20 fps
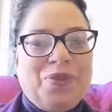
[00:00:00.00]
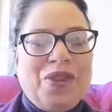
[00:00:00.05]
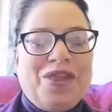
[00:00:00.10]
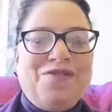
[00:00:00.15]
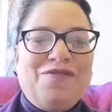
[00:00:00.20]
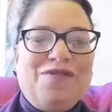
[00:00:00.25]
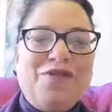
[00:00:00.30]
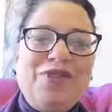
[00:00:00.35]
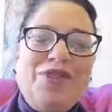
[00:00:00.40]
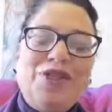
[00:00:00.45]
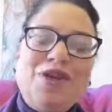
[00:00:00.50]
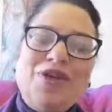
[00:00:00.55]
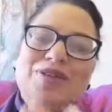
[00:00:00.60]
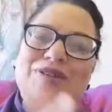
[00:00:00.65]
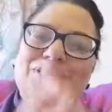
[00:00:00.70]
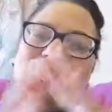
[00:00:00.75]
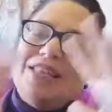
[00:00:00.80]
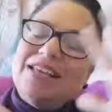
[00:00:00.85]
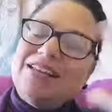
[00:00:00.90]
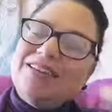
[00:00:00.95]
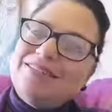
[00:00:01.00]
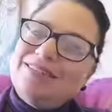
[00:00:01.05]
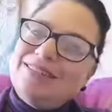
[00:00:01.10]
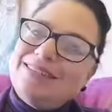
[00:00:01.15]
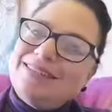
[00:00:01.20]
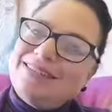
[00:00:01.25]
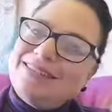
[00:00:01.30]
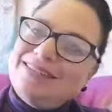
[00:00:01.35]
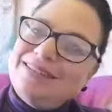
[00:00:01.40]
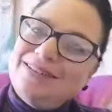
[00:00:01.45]
For those that are
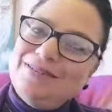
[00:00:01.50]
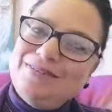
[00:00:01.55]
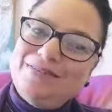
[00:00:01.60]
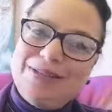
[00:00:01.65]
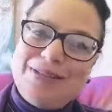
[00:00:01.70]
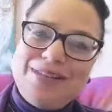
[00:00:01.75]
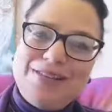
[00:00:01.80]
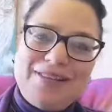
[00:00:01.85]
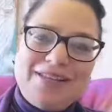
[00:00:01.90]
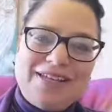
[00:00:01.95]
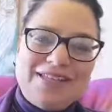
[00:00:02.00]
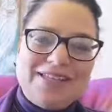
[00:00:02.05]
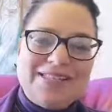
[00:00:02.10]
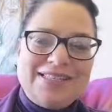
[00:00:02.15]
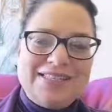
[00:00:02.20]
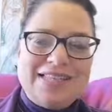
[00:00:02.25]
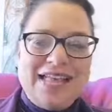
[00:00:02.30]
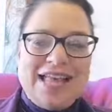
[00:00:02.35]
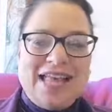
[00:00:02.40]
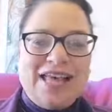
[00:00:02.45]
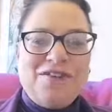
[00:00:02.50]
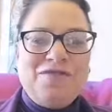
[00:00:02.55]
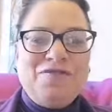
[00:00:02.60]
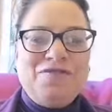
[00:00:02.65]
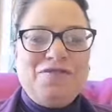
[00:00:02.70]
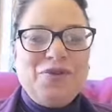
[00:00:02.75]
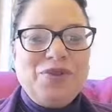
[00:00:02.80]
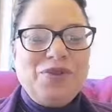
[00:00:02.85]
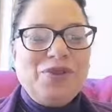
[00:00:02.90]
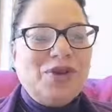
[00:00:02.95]
still with us, and
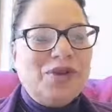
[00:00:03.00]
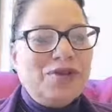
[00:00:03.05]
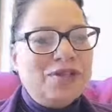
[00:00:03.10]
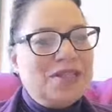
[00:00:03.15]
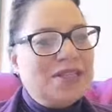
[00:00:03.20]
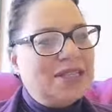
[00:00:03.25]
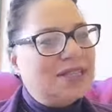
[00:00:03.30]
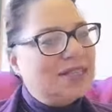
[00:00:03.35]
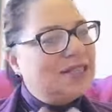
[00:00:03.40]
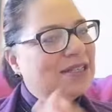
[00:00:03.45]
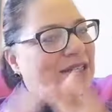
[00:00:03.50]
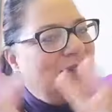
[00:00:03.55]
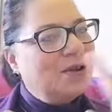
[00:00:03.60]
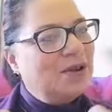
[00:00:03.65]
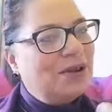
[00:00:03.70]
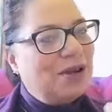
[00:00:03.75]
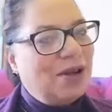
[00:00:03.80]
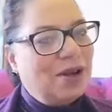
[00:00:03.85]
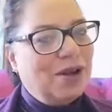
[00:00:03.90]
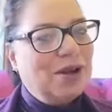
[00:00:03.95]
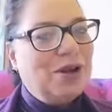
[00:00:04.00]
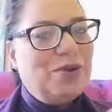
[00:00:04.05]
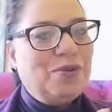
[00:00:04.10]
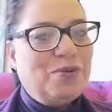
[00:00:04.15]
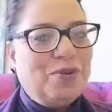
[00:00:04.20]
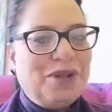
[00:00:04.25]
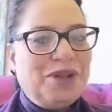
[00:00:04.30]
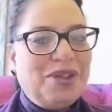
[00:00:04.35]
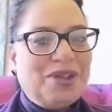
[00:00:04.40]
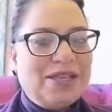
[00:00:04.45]
for those that's no longer
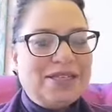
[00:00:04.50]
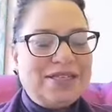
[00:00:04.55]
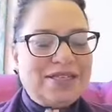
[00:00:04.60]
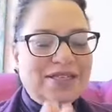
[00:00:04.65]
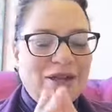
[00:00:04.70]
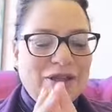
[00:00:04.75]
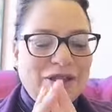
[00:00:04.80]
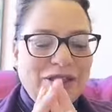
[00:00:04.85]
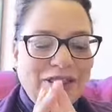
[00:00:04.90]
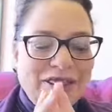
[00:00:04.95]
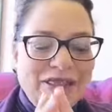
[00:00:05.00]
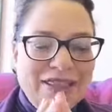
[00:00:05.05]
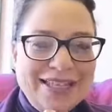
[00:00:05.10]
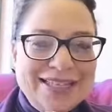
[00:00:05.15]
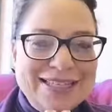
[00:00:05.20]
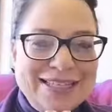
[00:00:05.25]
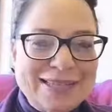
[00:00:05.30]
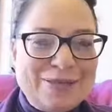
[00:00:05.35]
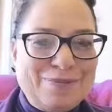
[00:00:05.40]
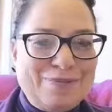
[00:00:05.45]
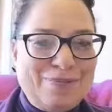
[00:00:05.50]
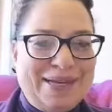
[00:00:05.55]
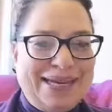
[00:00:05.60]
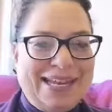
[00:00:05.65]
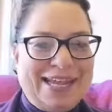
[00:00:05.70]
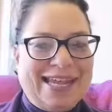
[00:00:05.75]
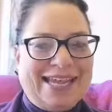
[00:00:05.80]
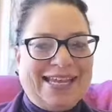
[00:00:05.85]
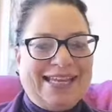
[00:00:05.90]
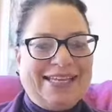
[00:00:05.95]
with us on this
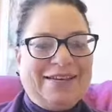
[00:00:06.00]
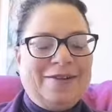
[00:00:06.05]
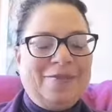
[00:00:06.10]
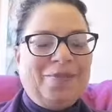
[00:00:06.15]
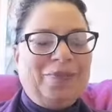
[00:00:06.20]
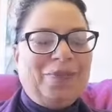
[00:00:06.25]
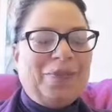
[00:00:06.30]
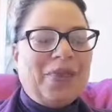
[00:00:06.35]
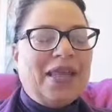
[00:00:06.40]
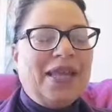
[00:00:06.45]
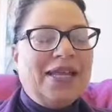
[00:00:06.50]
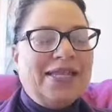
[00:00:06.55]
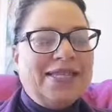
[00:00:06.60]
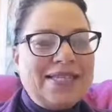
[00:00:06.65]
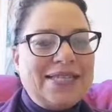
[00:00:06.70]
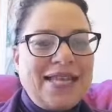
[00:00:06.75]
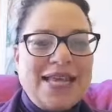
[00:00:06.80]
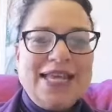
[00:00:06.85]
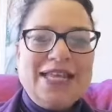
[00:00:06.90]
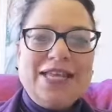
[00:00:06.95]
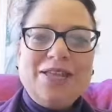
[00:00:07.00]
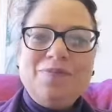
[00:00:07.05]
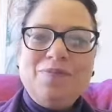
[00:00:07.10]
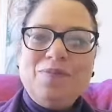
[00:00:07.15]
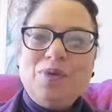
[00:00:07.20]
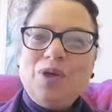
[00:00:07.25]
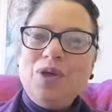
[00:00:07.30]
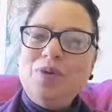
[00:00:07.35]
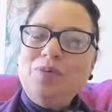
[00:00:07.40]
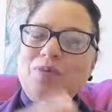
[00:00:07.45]
plane, take a
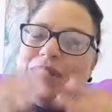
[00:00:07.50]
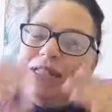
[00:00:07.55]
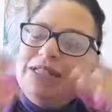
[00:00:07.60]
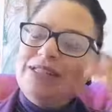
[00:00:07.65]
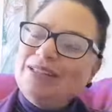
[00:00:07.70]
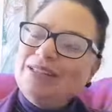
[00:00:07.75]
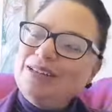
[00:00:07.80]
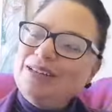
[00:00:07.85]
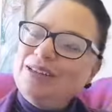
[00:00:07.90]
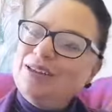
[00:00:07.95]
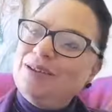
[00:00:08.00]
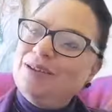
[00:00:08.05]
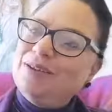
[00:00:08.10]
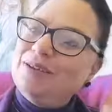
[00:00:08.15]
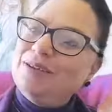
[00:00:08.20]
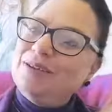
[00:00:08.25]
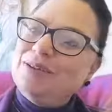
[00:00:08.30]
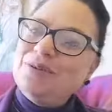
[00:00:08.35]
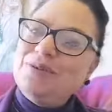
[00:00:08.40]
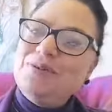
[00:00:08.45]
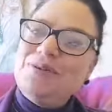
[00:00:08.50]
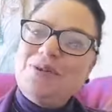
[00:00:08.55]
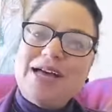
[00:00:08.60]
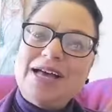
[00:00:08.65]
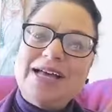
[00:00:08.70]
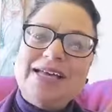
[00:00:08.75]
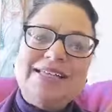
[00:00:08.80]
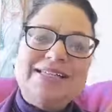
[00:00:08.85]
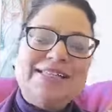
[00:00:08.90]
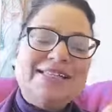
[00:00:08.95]
moment, close your
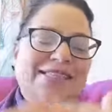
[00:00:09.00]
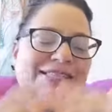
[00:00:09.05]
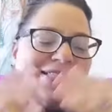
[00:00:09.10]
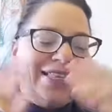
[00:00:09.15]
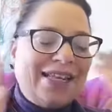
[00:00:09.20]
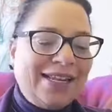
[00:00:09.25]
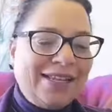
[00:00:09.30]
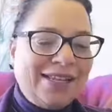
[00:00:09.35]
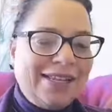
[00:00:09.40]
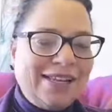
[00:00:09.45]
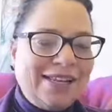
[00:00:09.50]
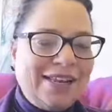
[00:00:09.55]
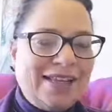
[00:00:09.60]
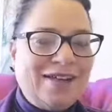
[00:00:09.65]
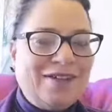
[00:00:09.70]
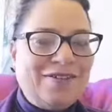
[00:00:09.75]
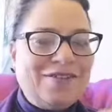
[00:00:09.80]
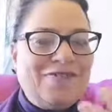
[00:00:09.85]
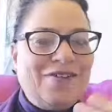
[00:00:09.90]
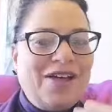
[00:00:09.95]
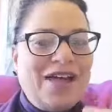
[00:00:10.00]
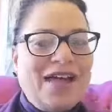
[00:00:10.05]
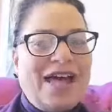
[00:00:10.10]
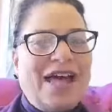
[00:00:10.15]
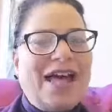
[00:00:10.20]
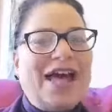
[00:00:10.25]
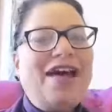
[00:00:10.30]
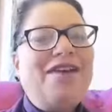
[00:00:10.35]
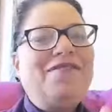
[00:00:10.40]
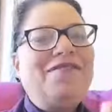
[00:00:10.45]
eyes, send love,
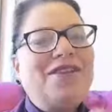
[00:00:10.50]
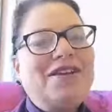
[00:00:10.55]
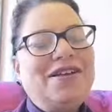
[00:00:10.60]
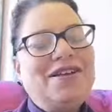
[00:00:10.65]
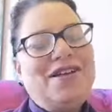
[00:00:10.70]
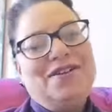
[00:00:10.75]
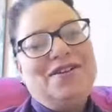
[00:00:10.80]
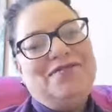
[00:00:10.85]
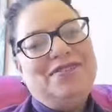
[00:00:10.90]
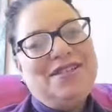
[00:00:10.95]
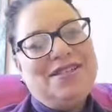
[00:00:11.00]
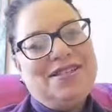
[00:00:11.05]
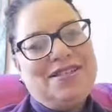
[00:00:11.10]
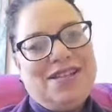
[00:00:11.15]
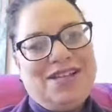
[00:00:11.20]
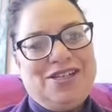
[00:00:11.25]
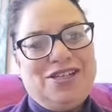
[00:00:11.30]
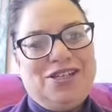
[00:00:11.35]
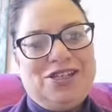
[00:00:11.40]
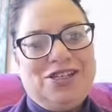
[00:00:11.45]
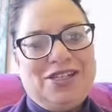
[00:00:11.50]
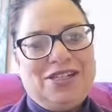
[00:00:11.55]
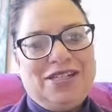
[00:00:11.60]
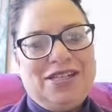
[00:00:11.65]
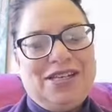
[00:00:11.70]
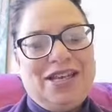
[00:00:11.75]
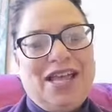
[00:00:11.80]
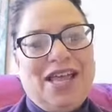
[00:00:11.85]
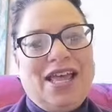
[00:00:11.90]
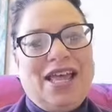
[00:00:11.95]
have a
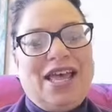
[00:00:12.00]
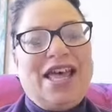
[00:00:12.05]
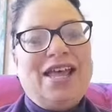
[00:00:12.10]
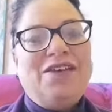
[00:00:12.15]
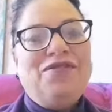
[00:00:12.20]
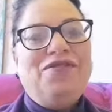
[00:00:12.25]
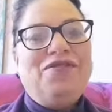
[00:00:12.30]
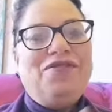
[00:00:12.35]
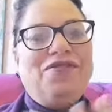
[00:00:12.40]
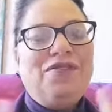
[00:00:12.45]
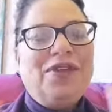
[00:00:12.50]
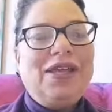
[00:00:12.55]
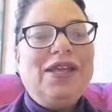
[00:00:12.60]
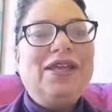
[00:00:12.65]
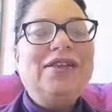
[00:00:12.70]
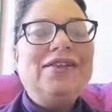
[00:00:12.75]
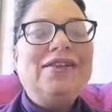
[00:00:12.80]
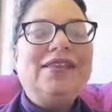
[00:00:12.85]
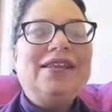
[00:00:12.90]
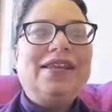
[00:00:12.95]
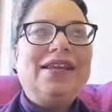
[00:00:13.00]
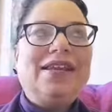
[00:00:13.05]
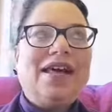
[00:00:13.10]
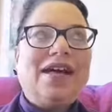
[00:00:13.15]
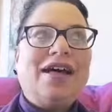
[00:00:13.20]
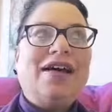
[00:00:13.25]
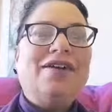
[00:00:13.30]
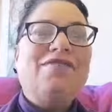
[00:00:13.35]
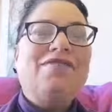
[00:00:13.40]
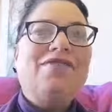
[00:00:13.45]
conversation, and feel the
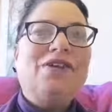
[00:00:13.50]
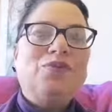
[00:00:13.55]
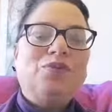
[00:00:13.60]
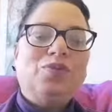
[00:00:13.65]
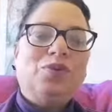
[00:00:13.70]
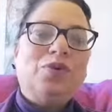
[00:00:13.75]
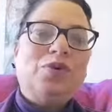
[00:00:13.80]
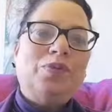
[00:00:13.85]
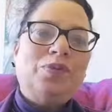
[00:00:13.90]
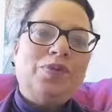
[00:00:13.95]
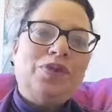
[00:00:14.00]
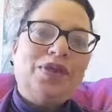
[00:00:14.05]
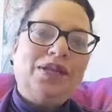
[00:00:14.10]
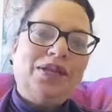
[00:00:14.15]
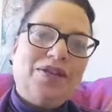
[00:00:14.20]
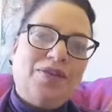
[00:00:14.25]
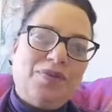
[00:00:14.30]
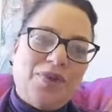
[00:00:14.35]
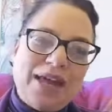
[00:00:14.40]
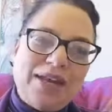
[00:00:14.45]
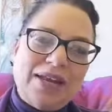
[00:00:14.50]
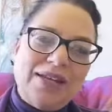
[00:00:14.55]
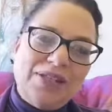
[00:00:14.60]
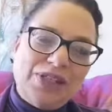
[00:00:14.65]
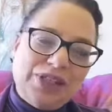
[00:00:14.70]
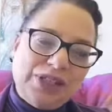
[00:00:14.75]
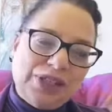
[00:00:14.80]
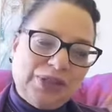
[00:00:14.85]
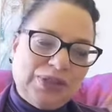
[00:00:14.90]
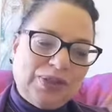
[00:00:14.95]
love and warmth and
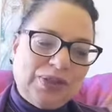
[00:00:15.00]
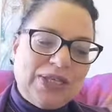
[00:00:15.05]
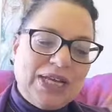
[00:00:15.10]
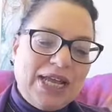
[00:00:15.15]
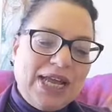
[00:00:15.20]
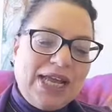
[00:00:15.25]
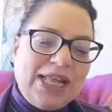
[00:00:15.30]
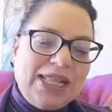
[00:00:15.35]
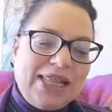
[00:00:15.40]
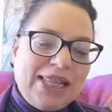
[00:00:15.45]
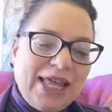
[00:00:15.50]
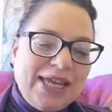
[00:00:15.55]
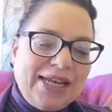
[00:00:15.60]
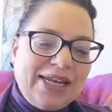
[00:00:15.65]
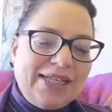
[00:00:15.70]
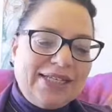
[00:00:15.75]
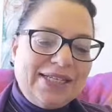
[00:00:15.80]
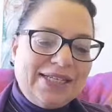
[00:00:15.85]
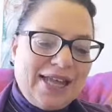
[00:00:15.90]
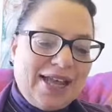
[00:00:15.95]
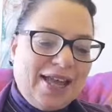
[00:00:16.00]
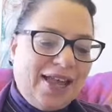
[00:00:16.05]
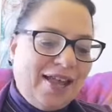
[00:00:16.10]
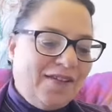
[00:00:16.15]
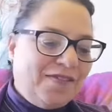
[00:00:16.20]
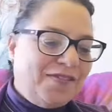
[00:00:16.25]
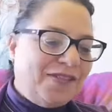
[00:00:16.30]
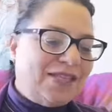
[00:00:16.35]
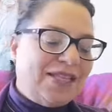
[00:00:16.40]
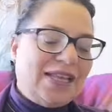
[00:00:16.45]
gratitude that a day
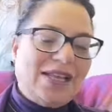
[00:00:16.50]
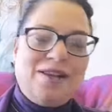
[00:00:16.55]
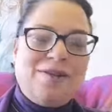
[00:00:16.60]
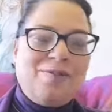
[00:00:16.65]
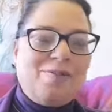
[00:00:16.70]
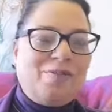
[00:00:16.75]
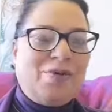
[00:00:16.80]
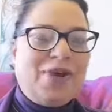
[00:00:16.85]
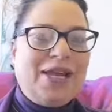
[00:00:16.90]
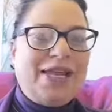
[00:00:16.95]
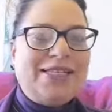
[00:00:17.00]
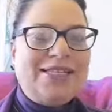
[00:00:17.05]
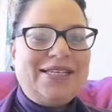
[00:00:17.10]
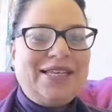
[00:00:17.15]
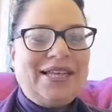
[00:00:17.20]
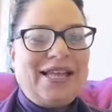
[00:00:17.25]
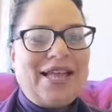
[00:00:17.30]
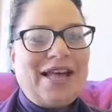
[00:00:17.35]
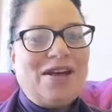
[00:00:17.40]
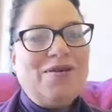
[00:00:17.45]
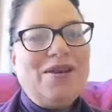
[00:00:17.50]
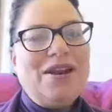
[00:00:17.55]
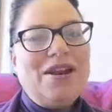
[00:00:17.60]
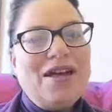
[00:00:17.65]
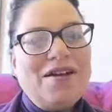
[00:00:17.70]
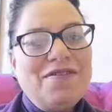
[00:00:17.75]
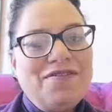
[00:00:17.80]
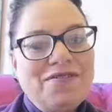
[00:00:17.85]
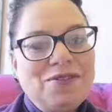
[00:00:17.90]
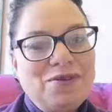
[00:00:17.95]
of celebrating our
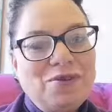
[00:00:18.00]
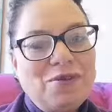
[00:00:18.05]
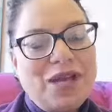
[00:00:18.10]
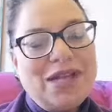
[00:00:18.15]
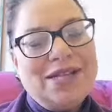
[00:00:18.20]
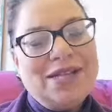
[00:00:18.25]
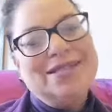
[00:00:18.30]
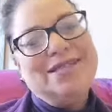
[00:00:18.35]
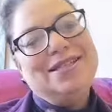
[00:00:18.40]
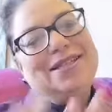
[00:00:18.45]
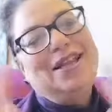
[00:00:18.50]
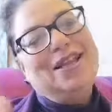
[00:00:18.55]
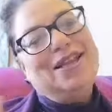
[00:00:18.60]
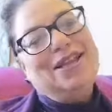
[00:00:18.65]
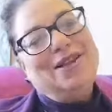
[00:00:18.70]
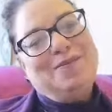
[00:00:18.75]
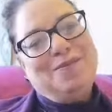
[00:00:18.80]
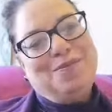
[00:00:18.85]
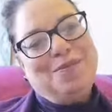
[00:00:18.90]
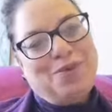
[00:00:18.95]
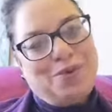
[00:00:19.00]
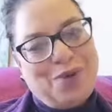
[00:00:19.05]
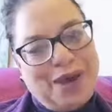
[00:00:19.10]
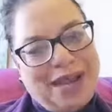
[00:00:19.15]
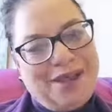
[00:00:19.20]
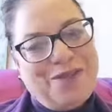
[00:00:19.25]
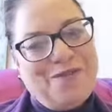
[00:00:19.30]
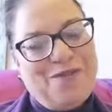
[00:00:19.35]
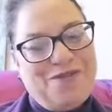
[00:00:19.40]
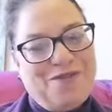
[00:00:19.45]
loved ones
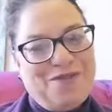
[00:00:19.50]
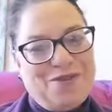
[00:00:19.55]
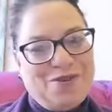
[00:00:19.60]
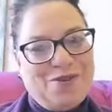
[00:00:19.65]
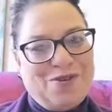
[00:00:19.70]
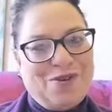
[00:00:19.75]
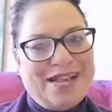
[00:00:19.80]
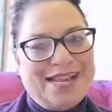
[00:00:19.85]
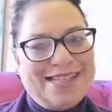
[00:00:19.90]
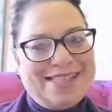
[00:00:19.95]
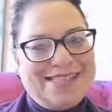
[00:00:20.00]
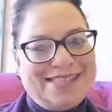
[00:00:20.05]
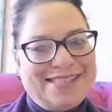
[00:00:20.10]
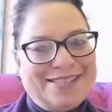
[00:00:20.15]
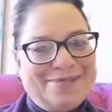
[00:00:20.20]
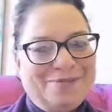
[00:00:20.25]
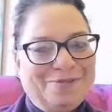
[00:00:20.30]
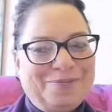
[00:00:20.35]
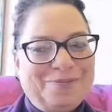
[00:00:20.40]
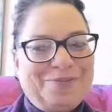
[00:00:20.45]
bring for us.